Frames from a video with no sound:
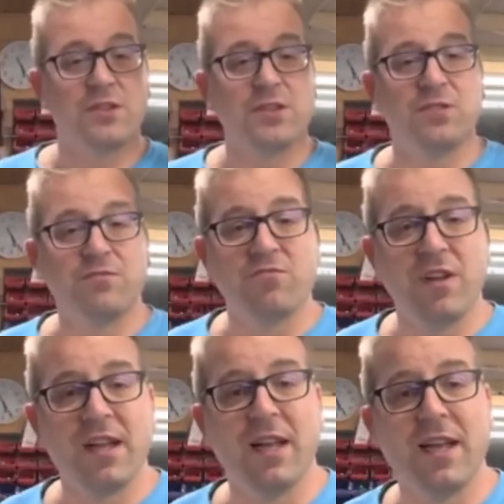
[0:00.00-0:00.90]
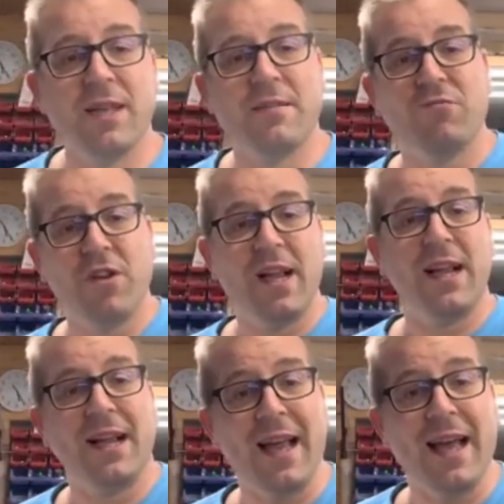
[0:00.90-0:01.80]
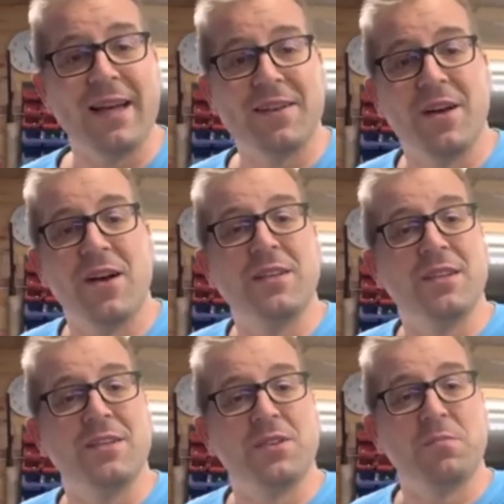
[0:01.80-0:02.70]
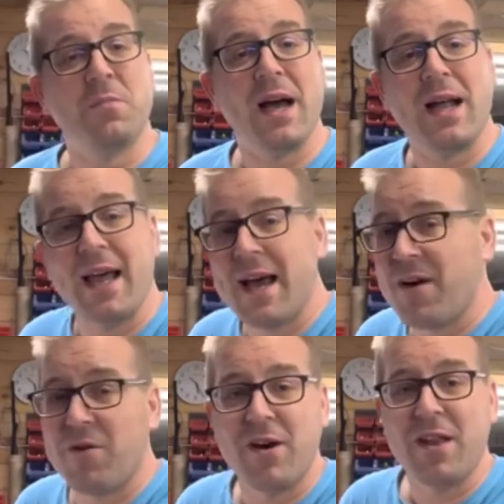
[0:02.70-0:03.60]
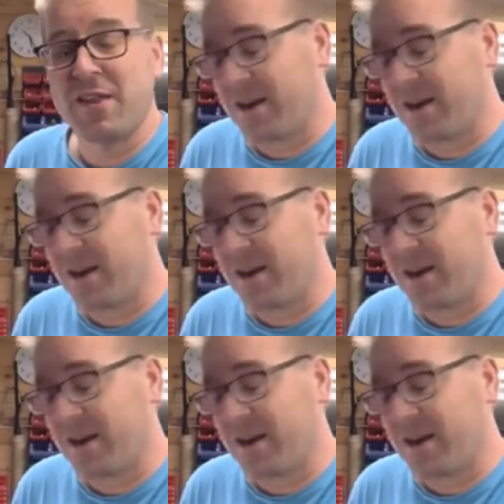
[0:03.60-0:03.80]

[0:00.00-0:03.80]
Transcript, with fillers: just really really glad that I didn't just bail out or anything